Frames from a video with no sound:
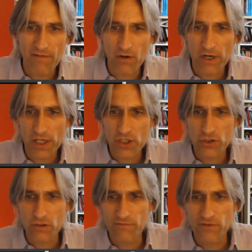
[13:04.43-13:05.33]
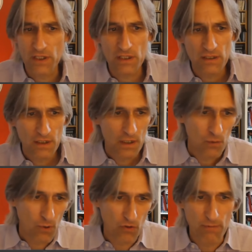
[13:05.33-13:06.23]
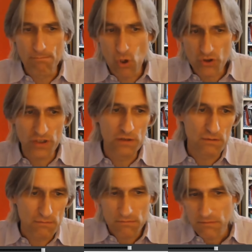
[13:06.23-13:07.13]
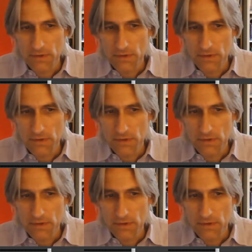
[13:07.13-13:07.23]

a variation of the, well, the modern